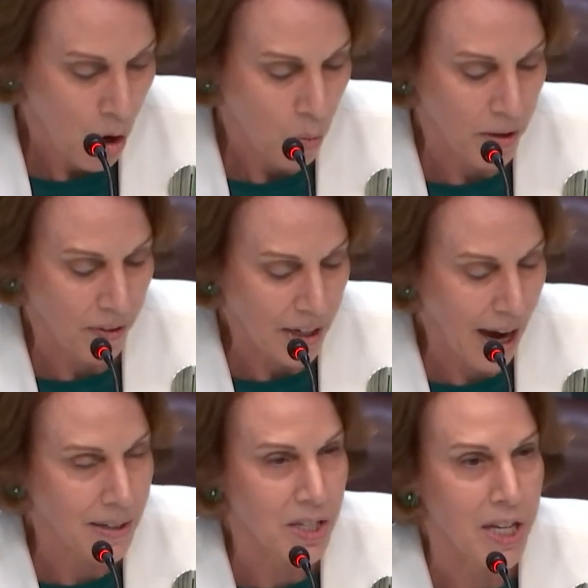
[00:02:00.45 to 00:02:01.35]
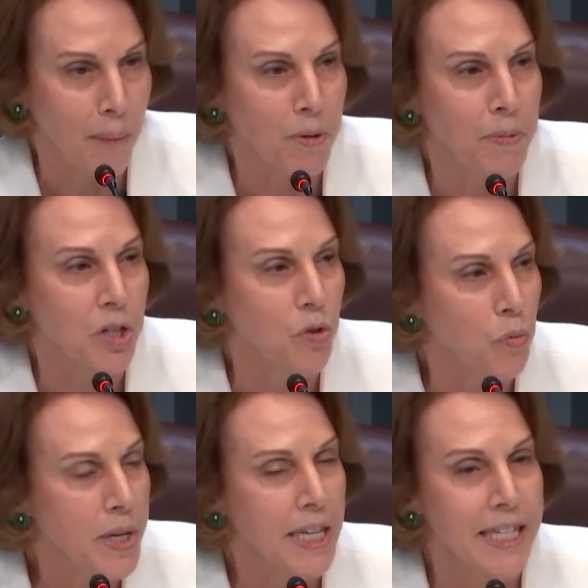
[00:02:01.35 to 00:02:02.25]
We have got to stop it because
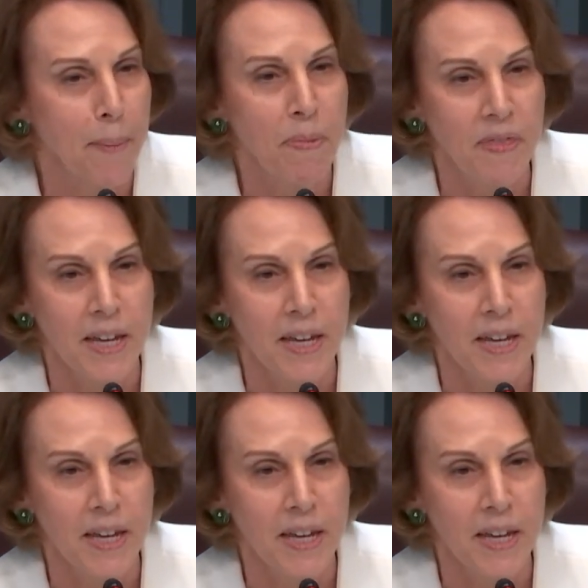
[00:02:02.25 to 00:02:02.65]
if we accept